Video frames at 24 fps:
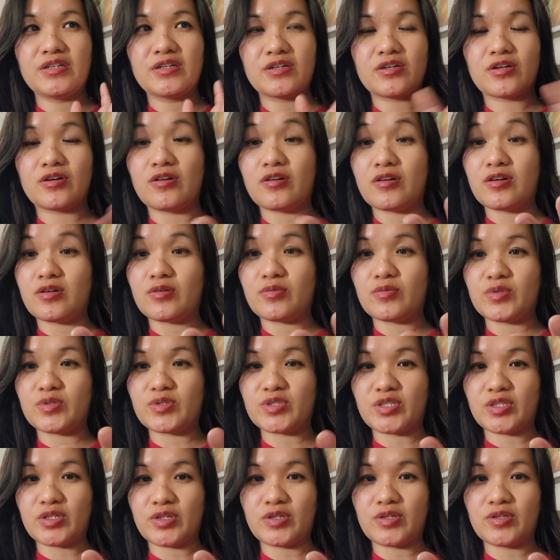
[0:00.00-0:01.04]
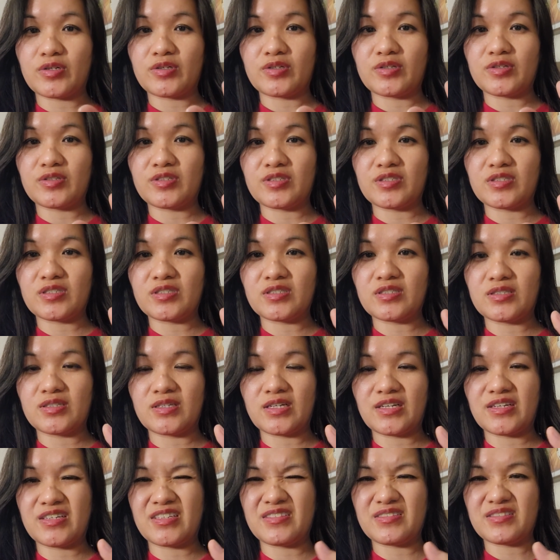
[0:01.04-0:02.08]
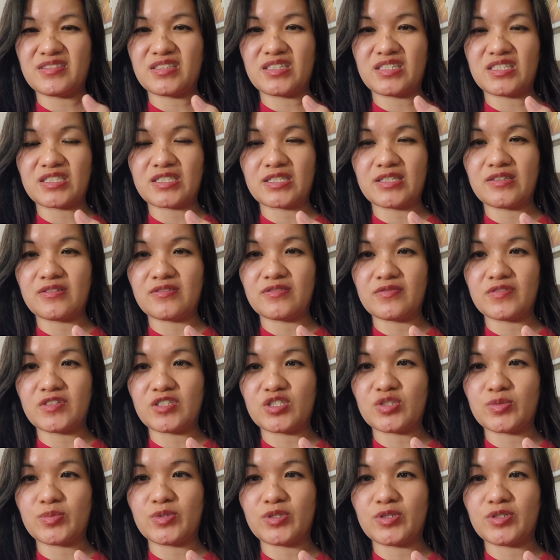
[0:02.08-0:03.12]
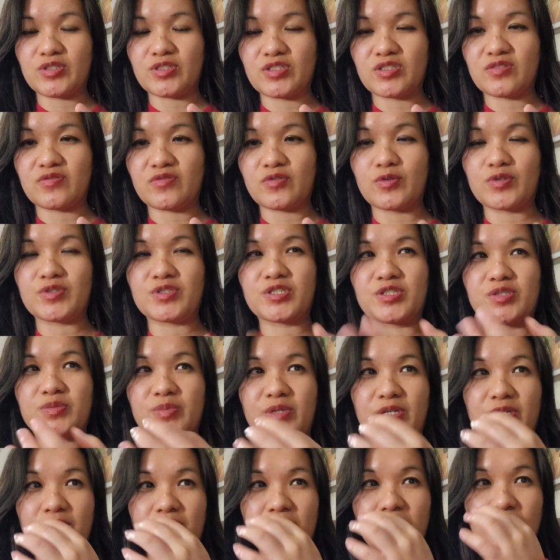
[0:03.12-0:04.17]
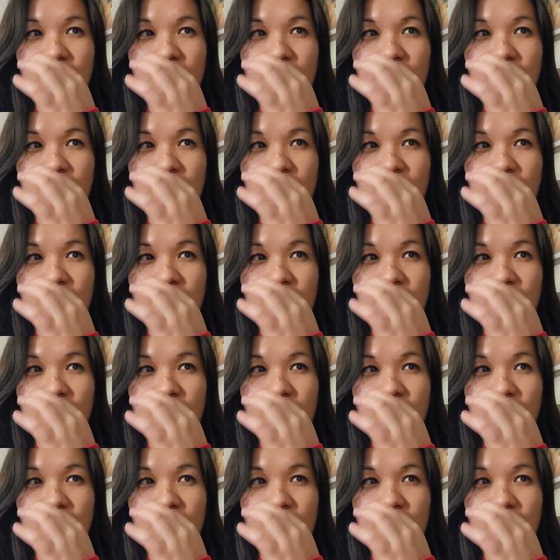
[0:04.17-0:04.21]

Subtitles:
car will turn to, I guess, kind of experience the forces better.